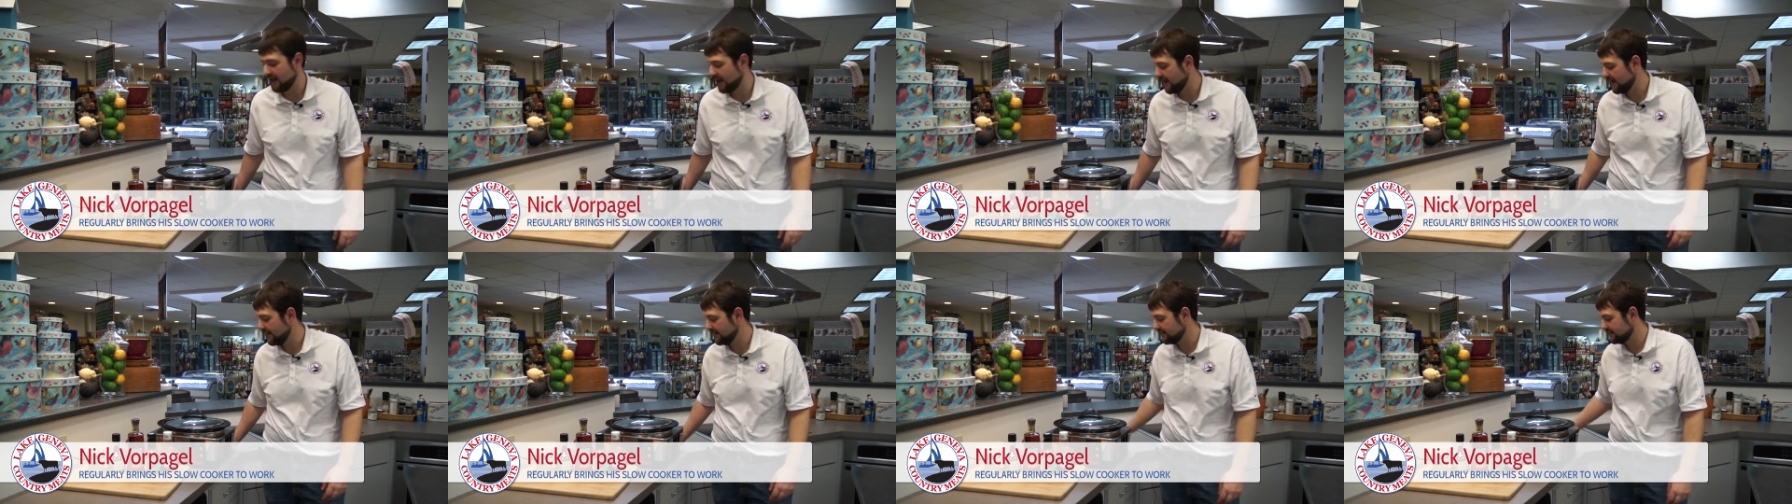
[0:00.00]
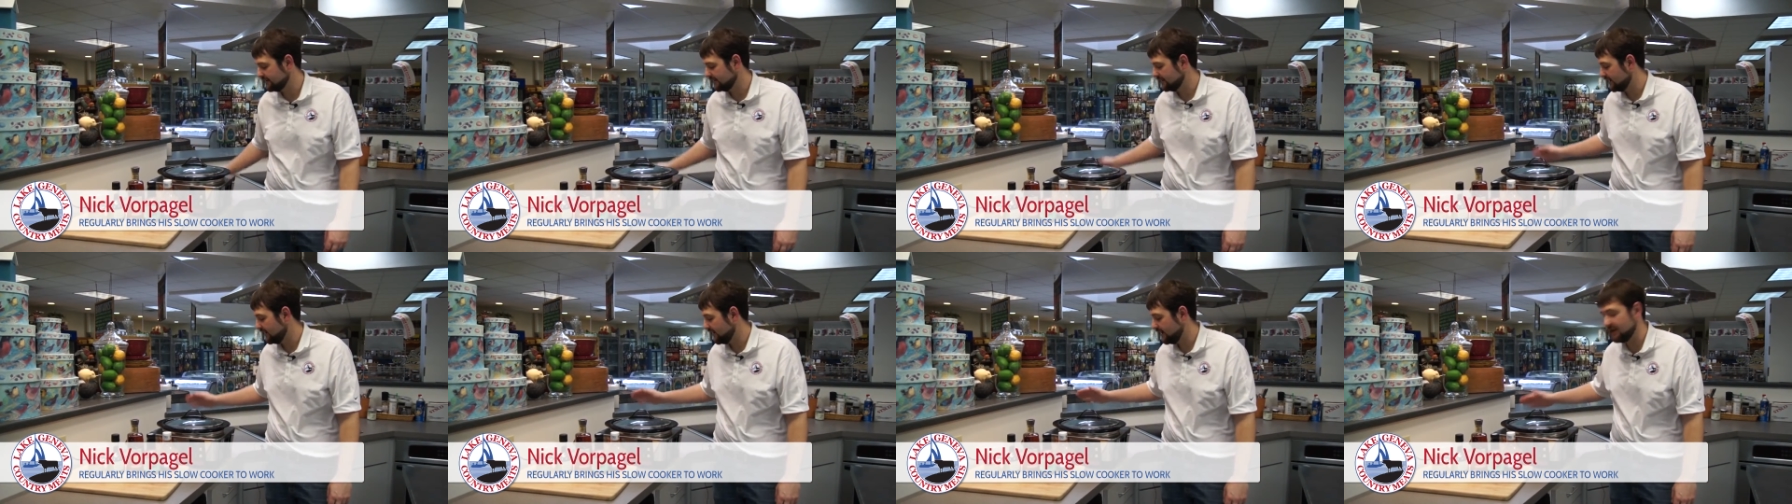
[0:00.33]

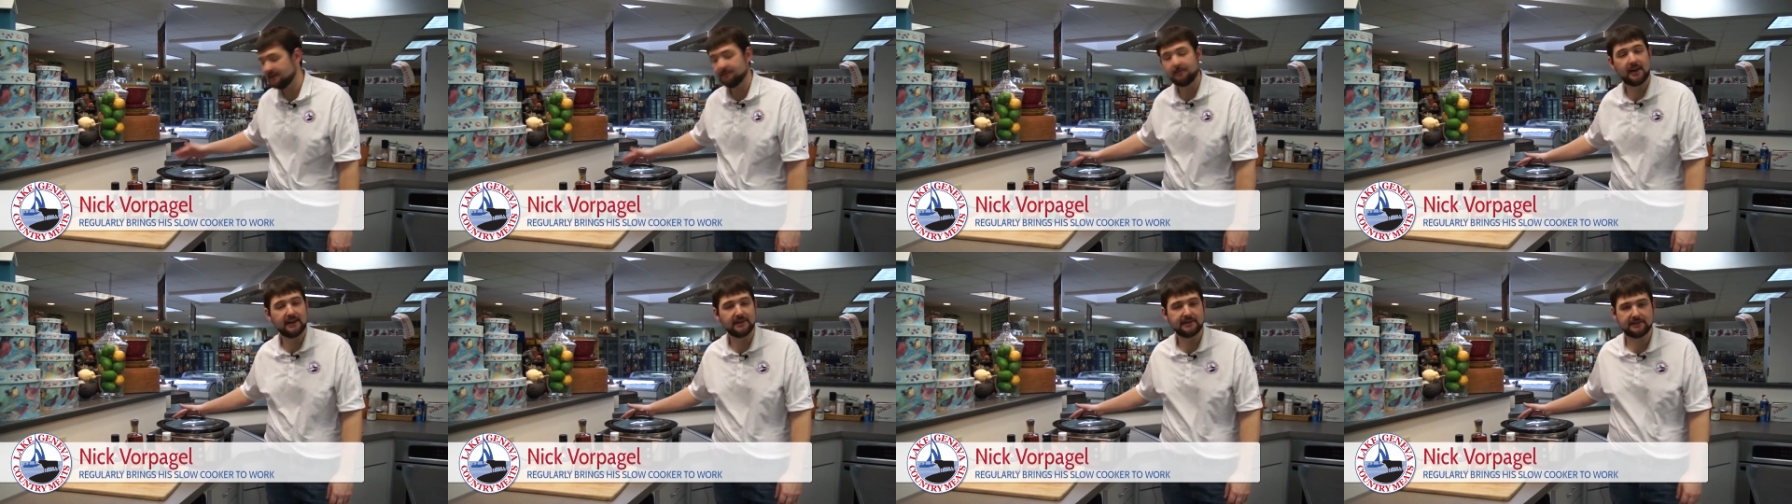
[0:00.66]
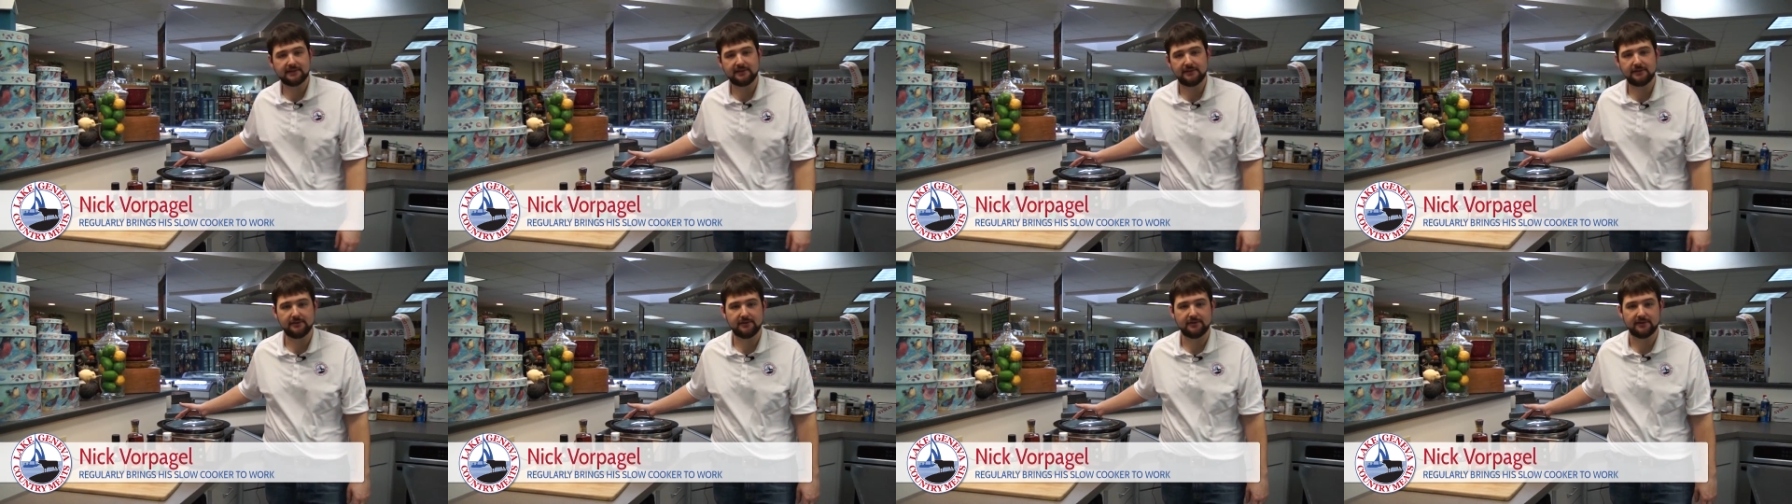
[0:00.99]
and in my
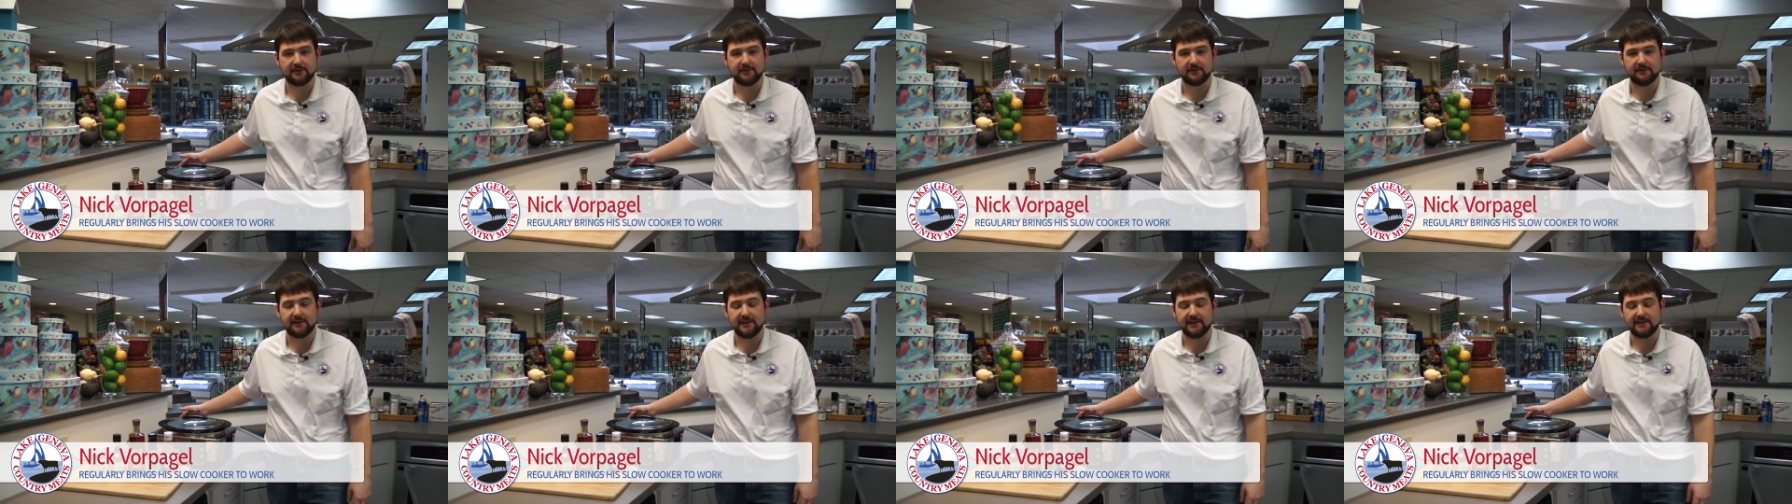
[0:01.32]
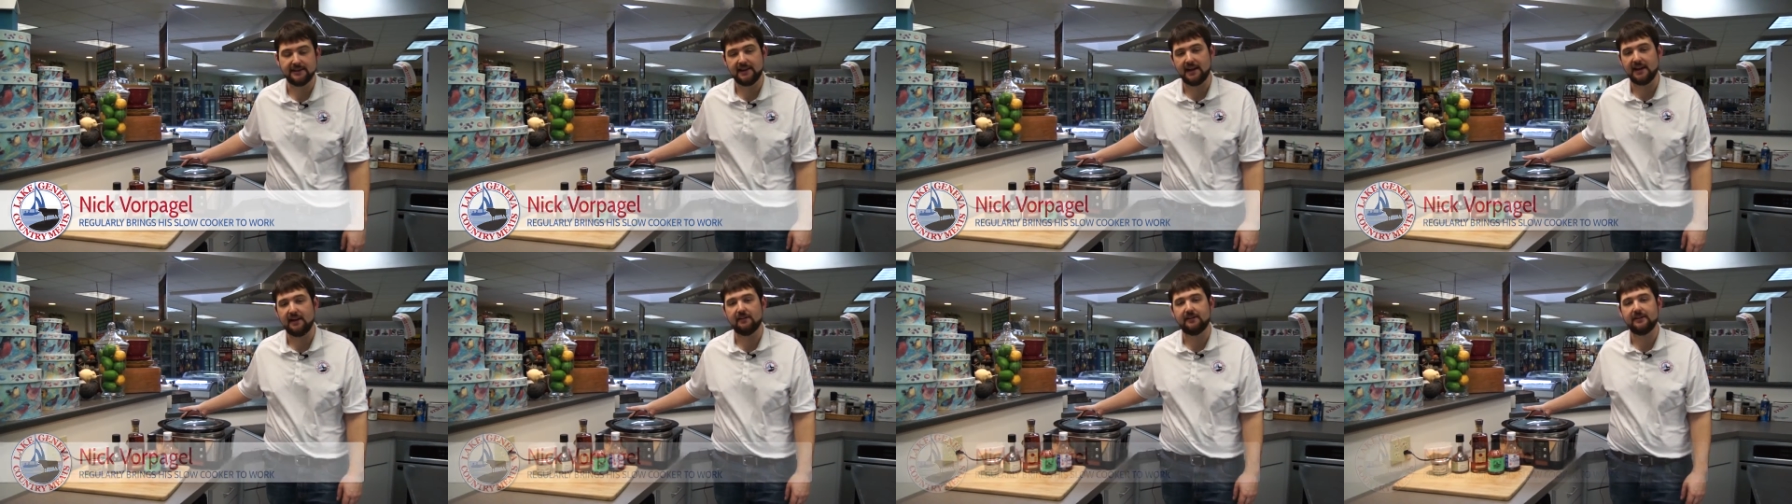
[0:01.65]
slow cooker
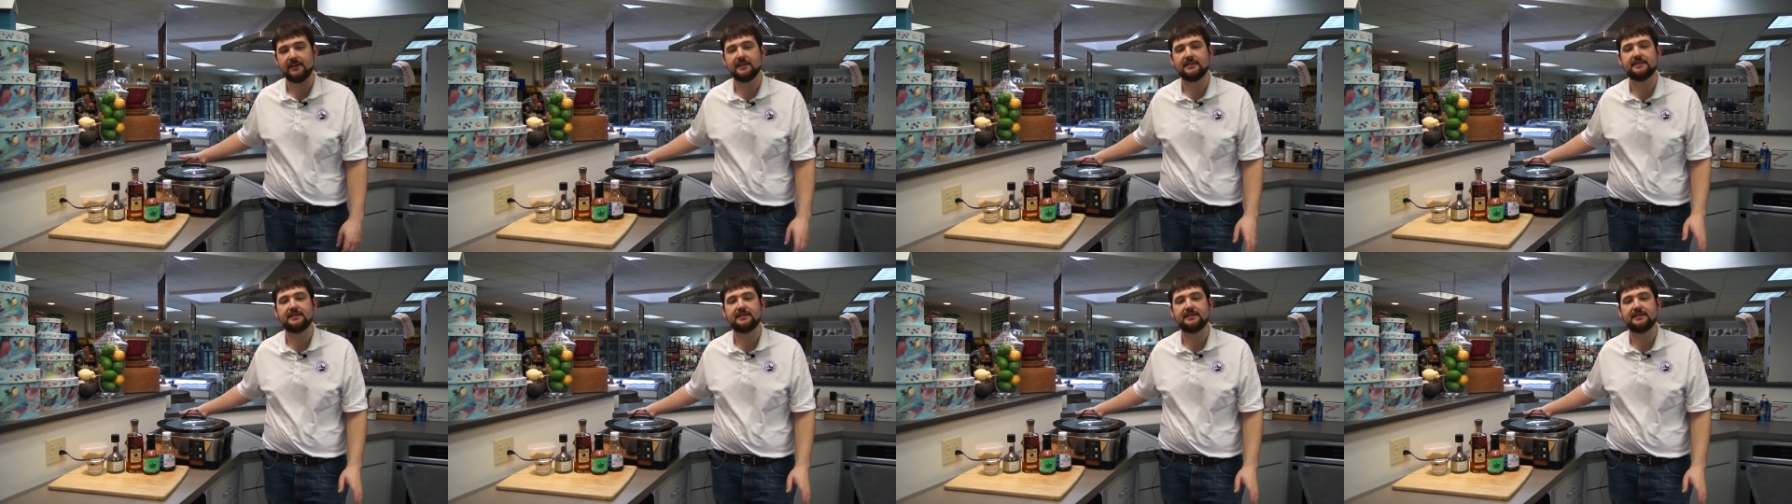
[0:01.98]
right now